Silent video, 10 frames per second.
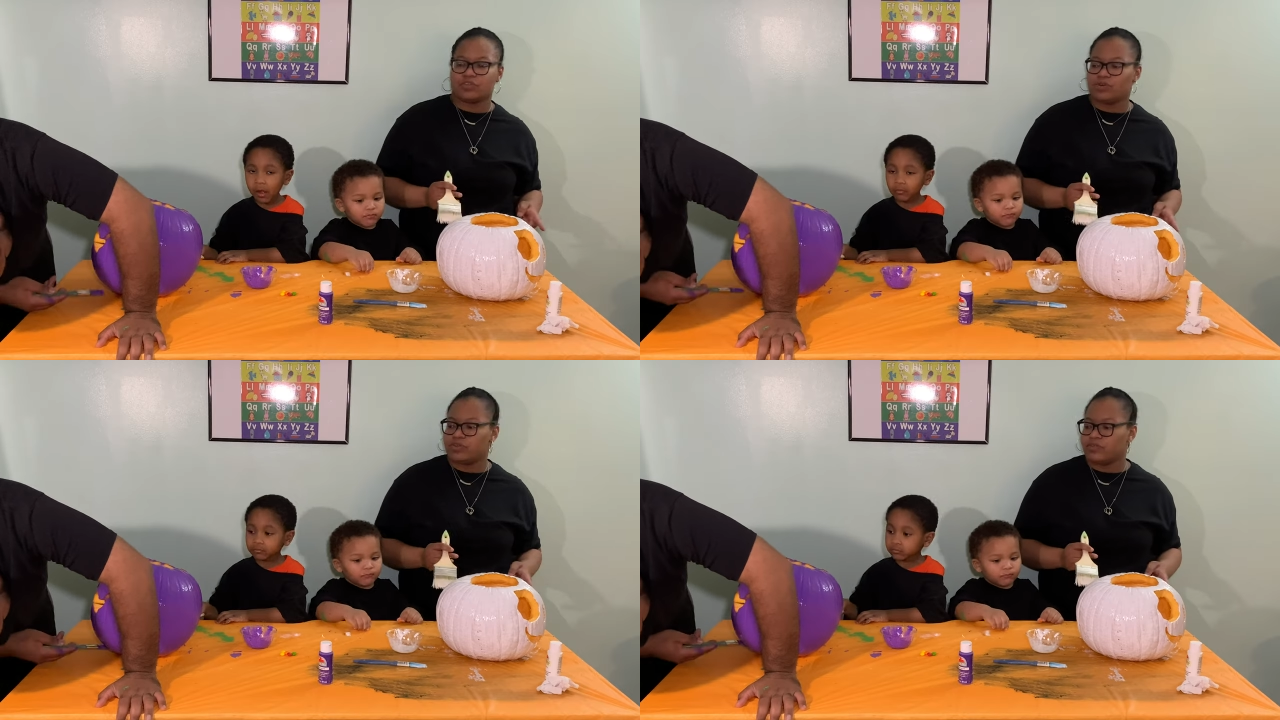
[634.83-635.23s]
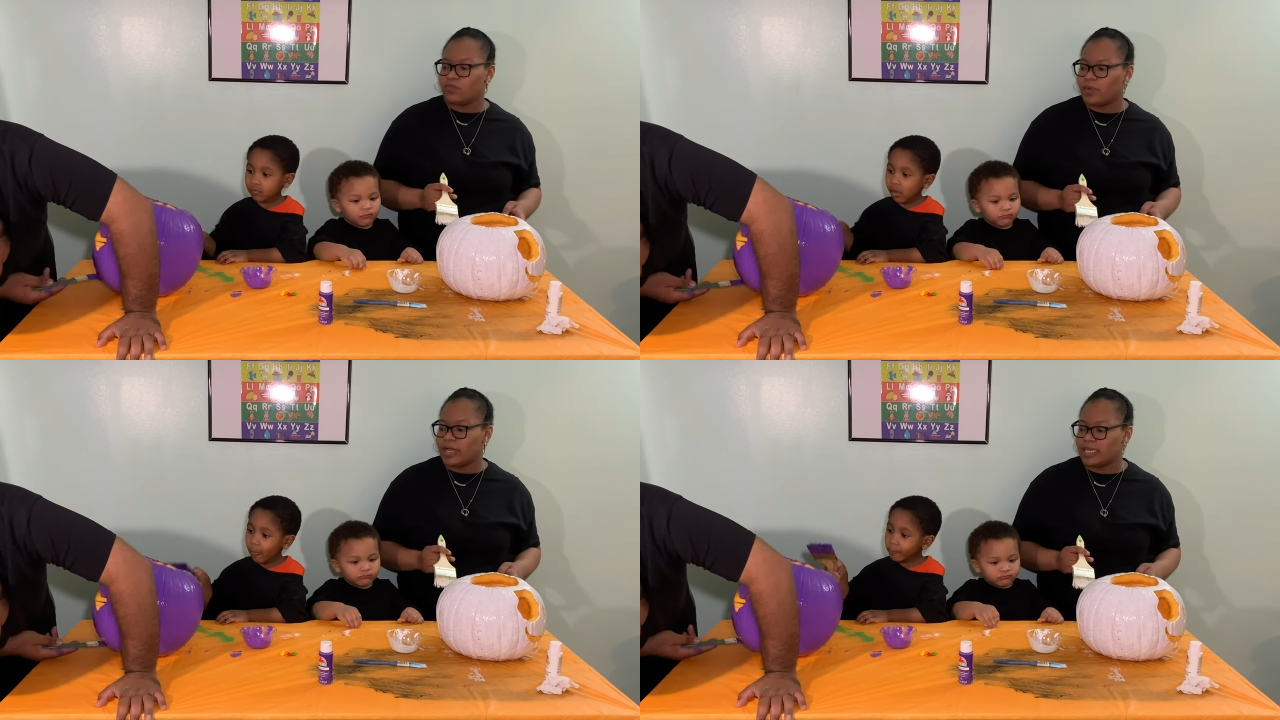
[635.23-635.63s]
Speaker 1: coat of
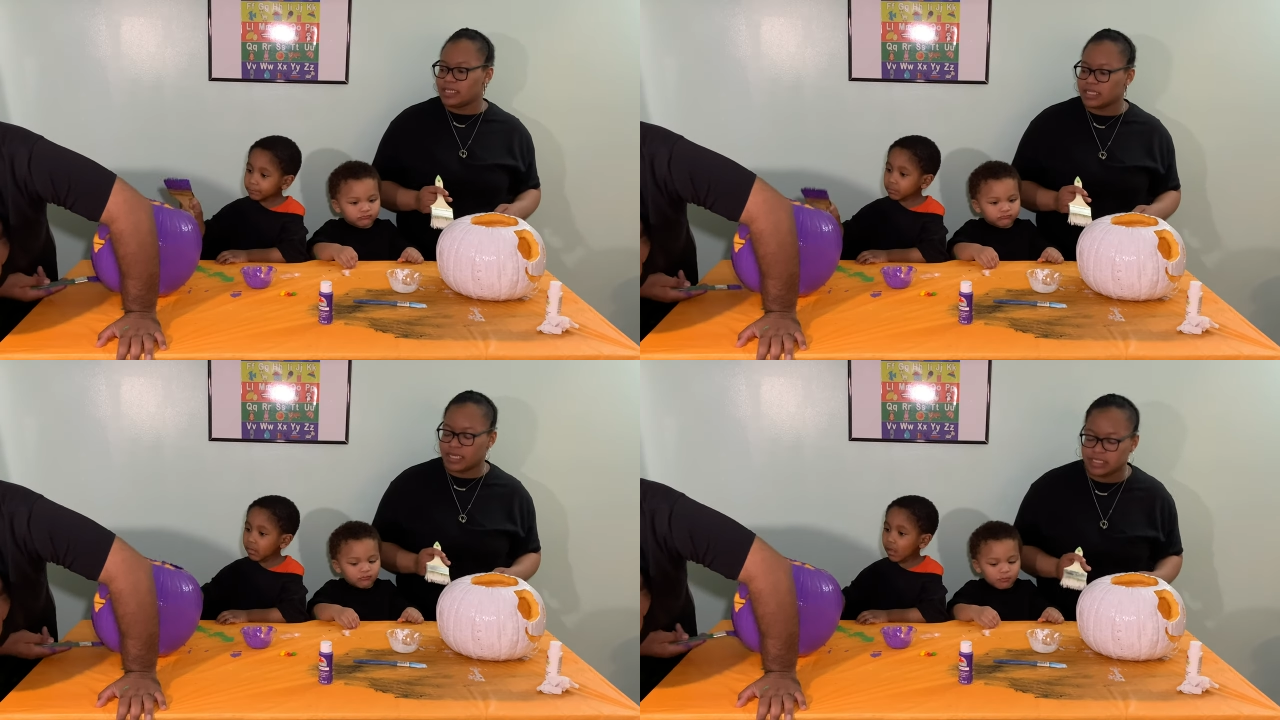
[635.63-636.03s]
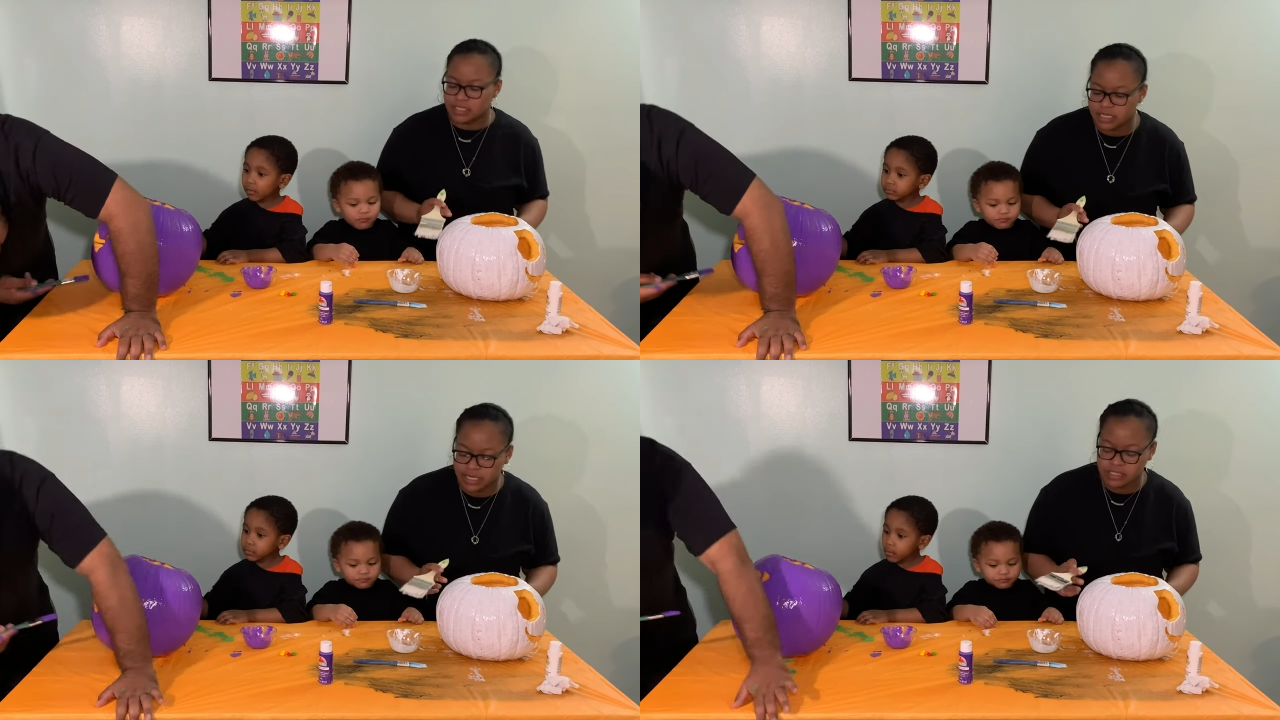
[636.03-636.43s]
white. Elijah
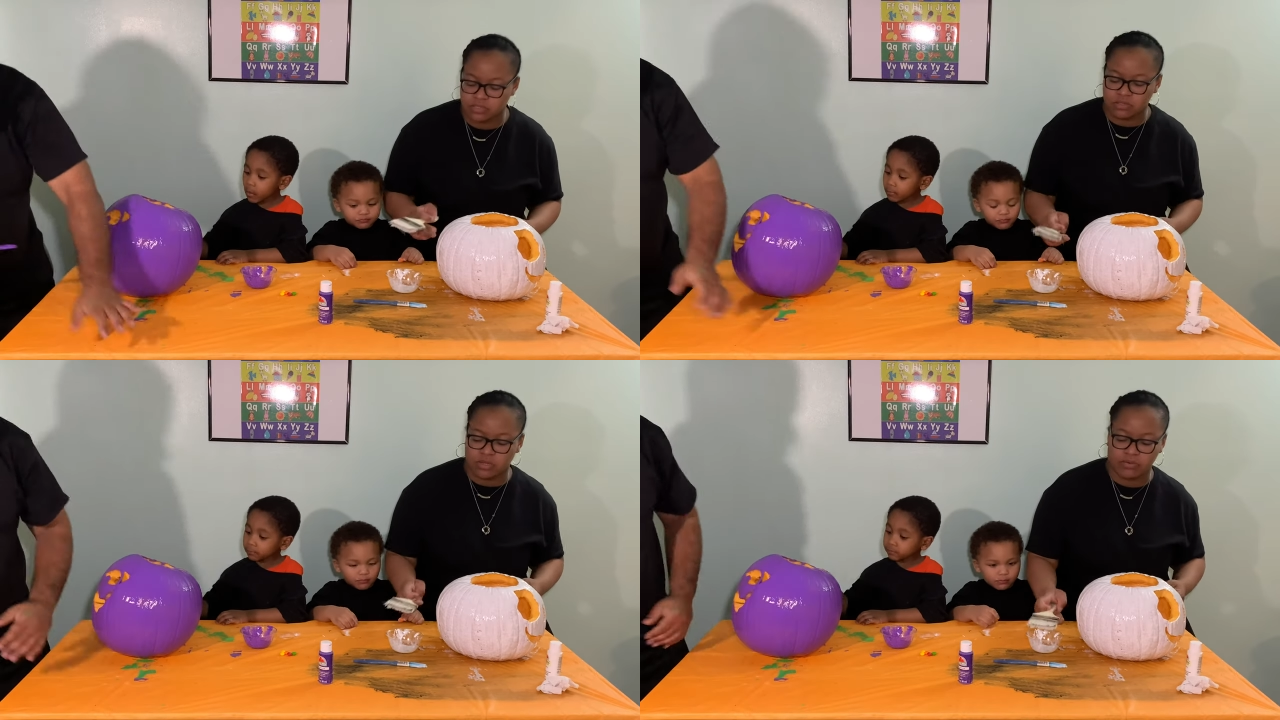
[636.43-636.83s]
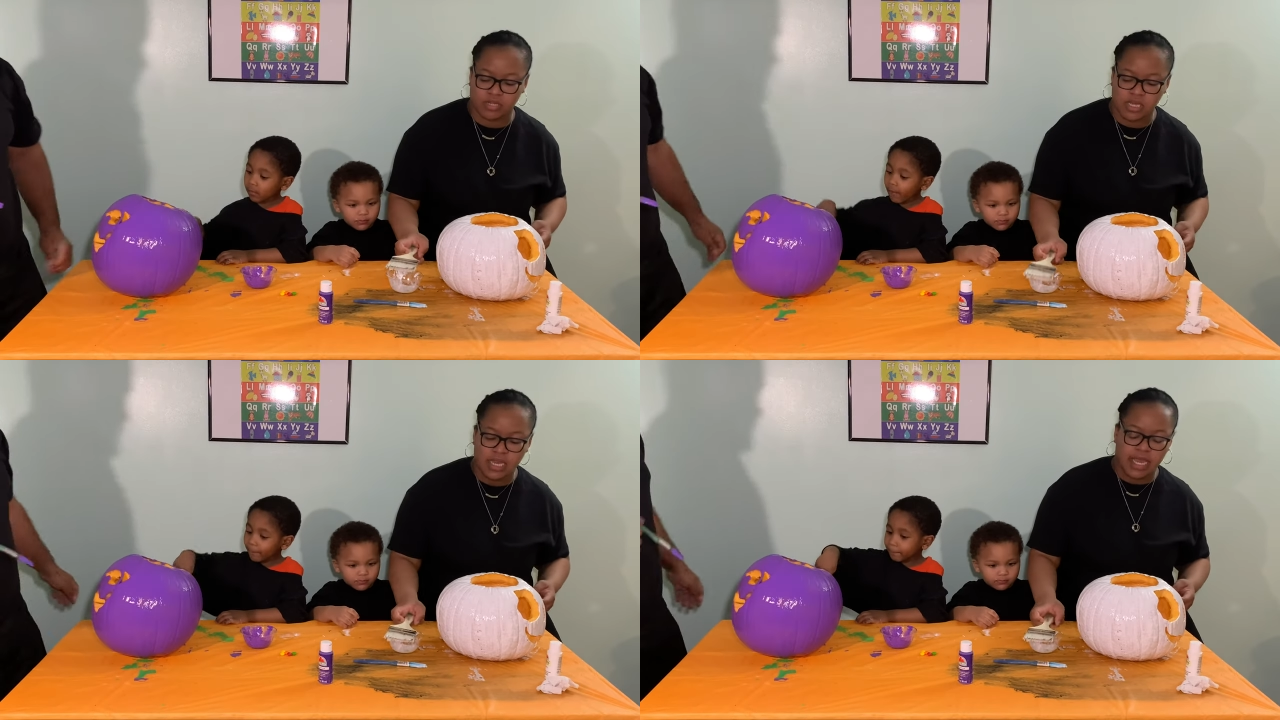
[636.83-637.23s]
got us a little bit.
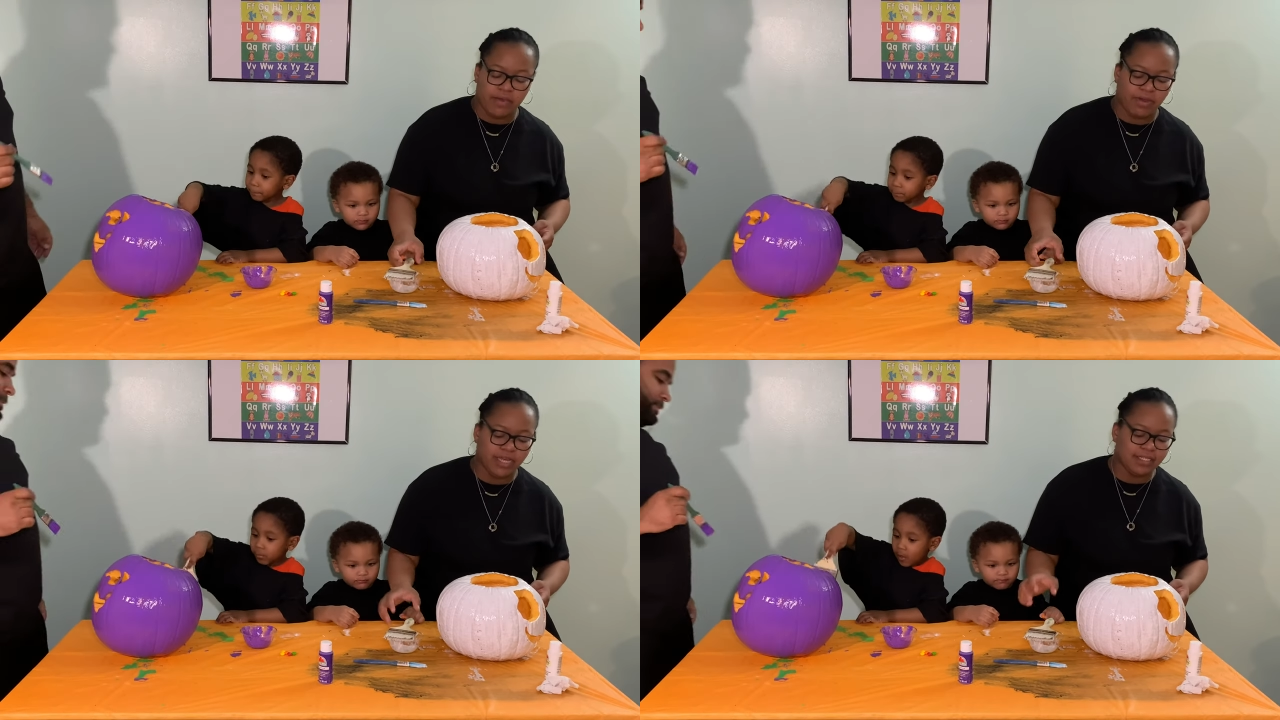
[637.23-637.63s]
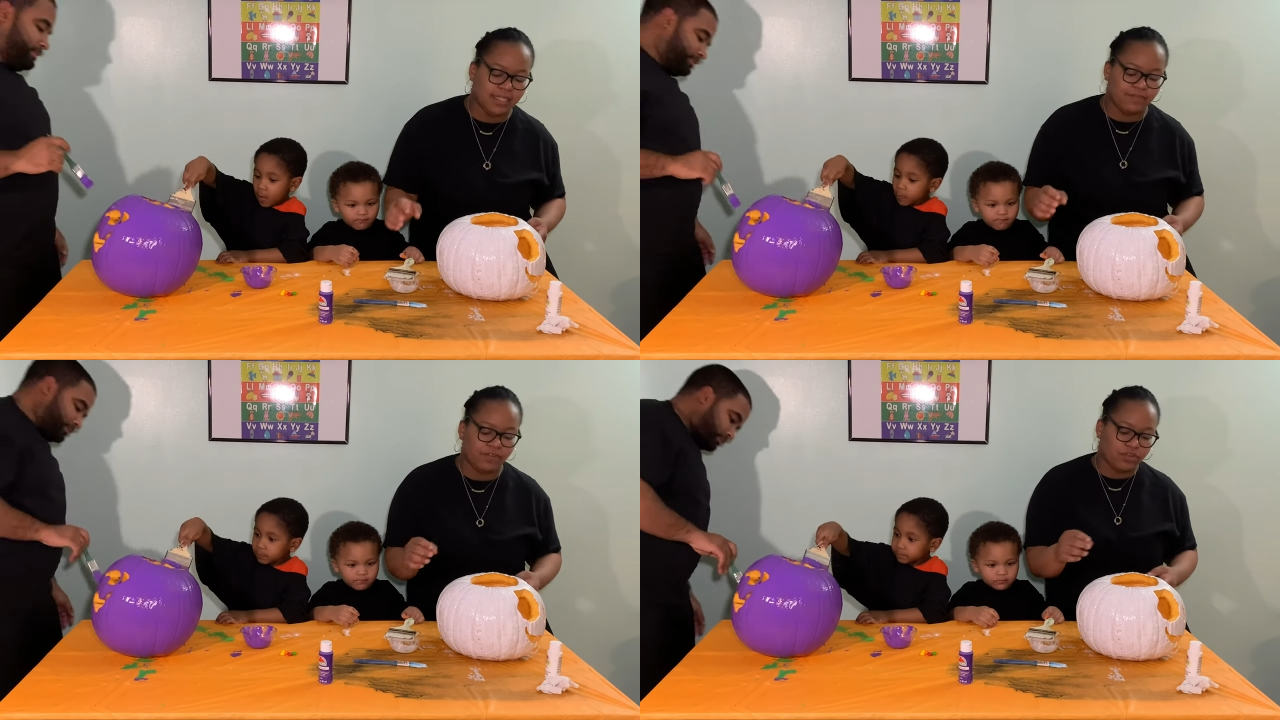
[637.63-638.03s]
And when I say the
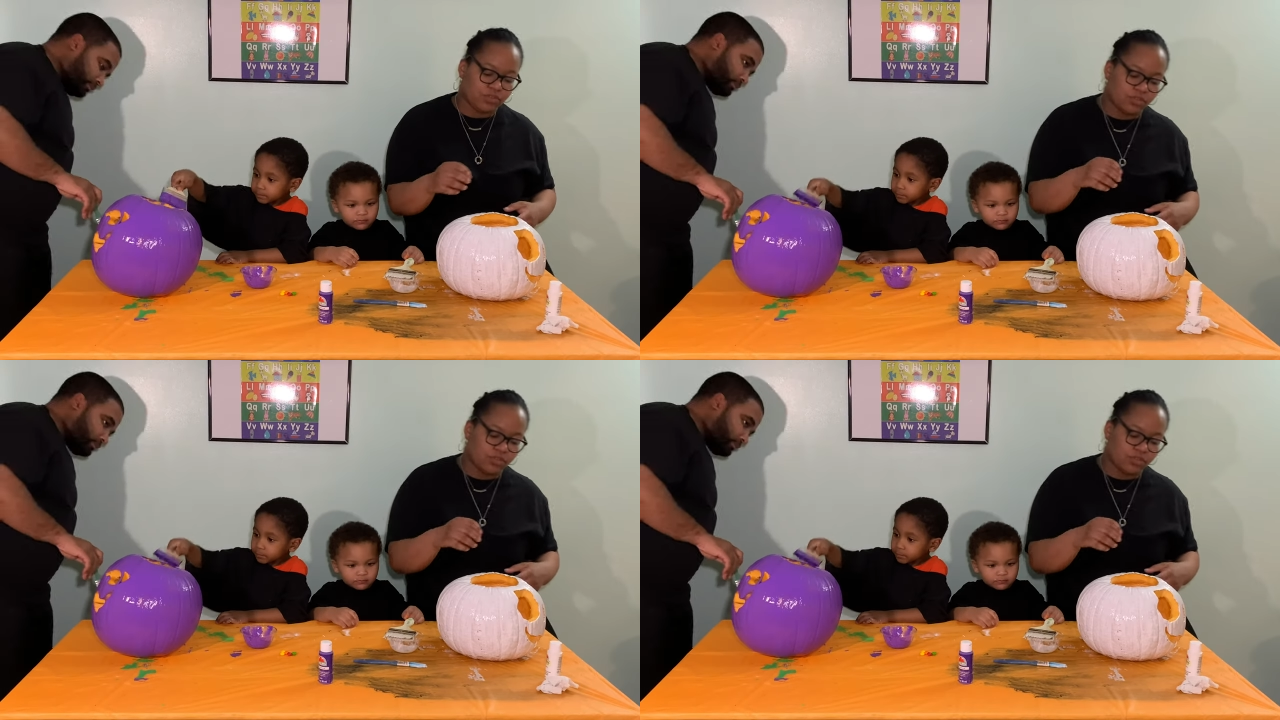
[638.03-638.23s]
first